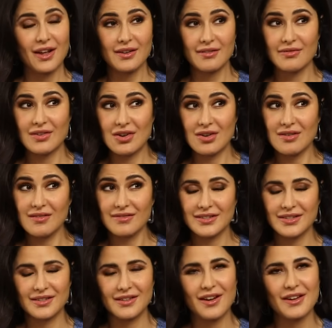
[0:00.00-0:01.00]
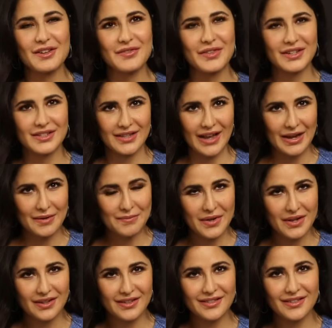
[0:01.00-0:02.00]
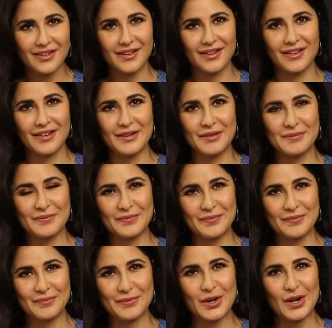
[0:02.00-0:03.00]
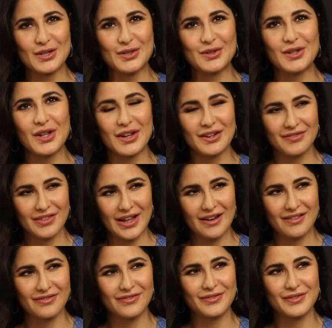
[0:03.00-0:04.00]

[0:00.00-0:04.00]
A lot of nerves, a lot of excitement, but also a lot of love,